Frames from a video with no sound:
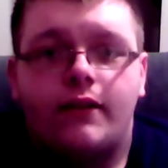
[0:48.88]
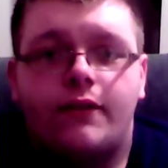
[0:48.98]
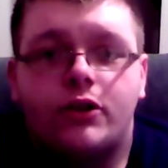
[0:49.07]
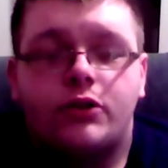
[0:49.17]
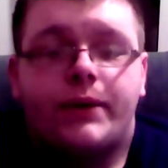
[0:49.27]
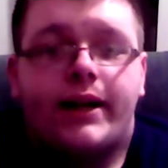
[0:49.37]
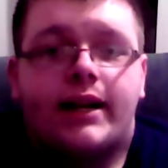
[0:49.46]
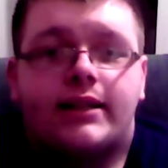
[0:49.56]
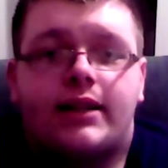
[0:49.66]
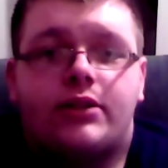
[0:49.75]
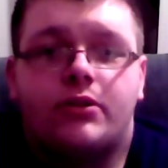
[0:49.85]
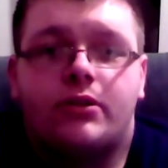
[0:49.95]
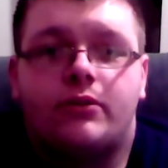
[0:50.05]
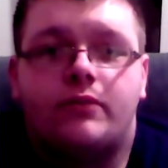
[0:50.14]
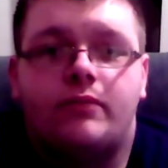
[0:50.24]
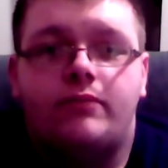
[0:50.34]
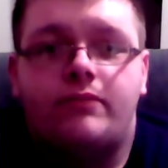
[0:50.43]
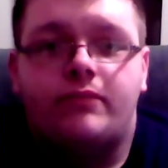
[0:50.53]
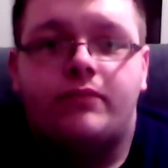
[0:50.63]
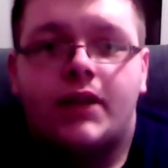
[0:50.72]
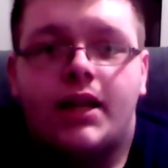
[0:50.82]
First Reax I drill
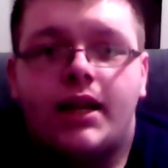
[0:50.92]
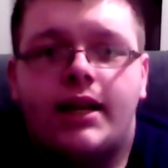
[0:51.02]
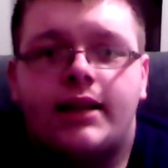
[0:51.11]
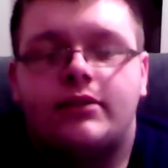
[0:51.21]
is